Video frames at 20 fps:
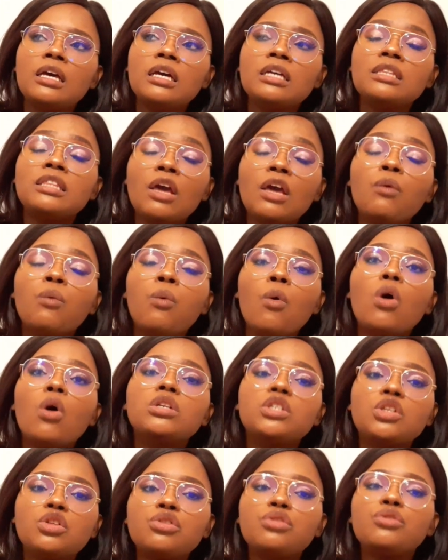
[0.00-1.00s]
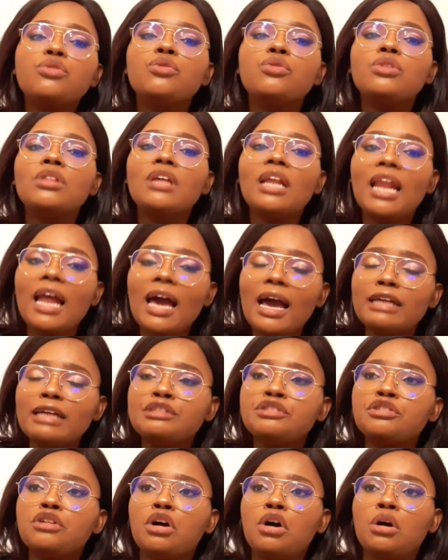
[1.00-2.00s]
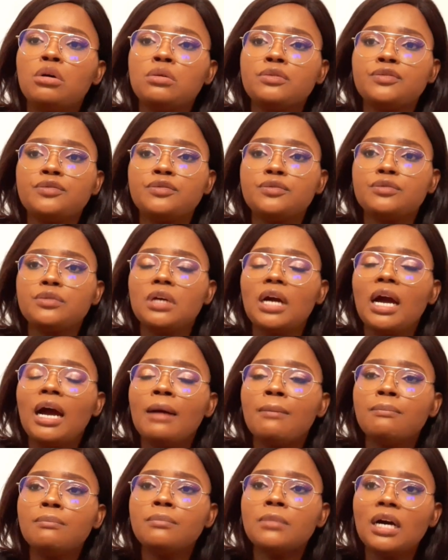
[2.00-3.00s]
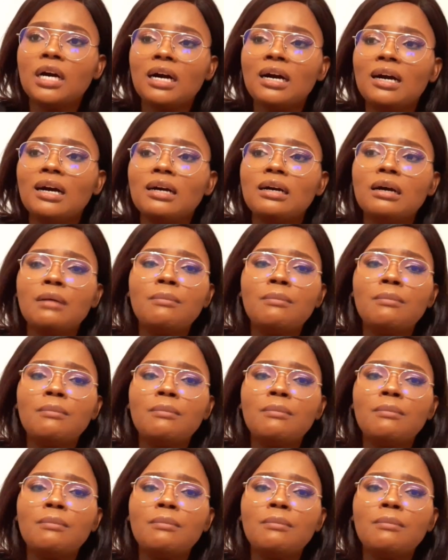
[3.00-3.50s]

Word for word: They walked through the land of um, uh,